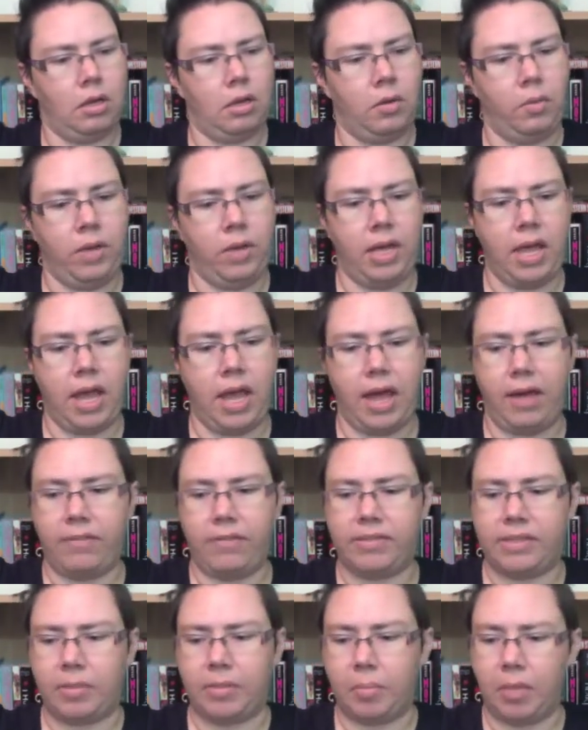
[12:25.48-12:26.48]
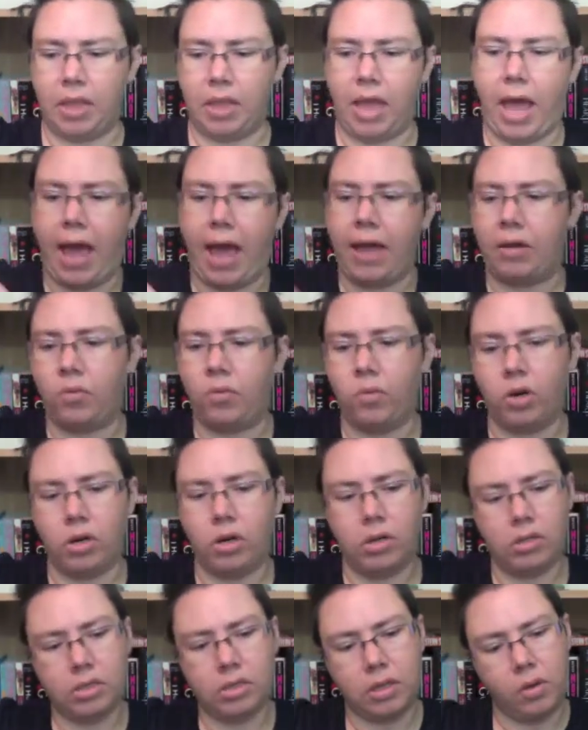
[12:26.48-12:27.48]
we have some Latin
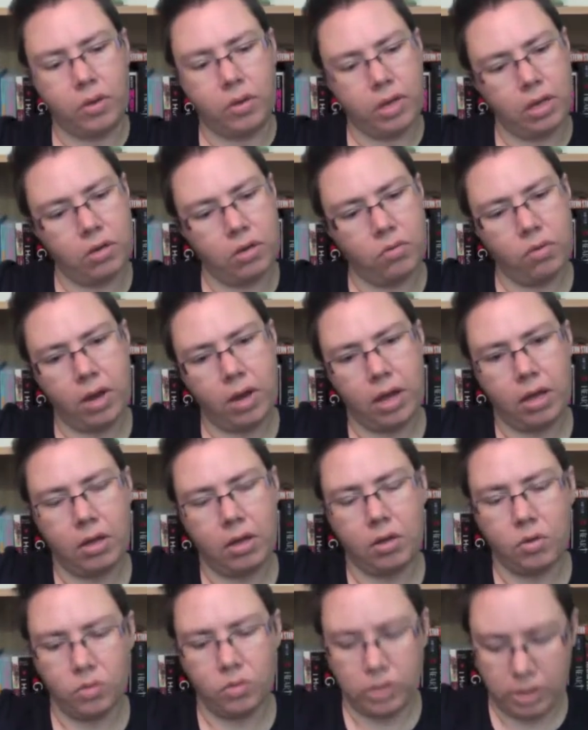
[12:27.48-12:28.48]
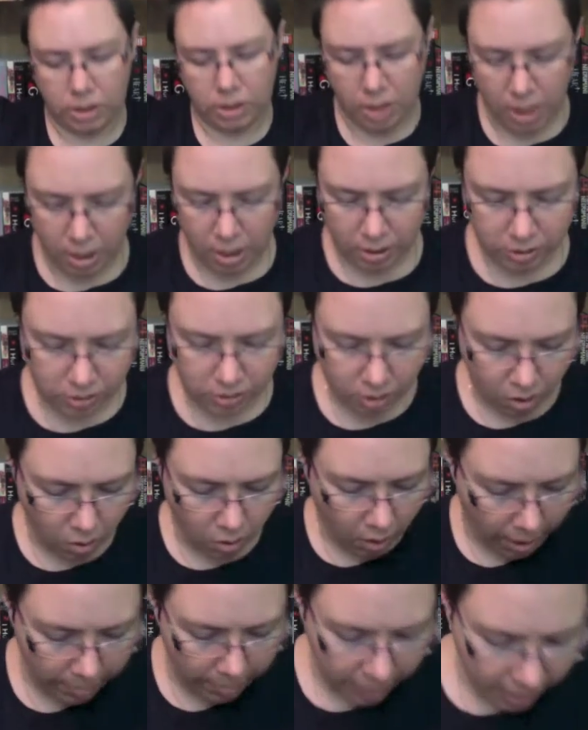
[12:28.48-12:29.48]
words going around,
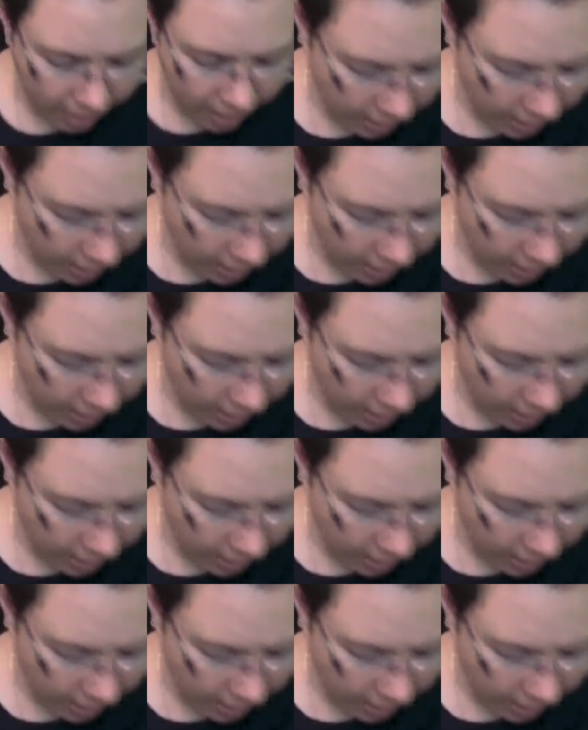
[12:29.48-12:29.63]
so I'm going